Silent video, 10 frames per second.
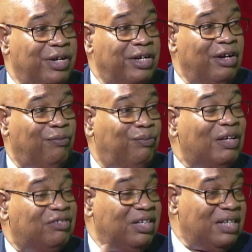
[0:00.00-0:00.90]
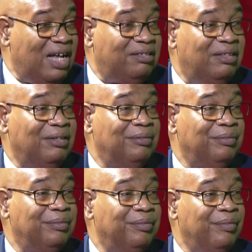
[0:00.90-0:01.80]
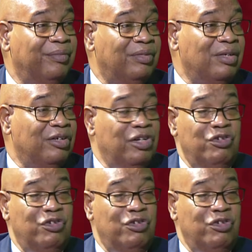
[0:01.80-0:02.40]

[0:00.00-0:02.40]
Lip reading: that they're fixing that. The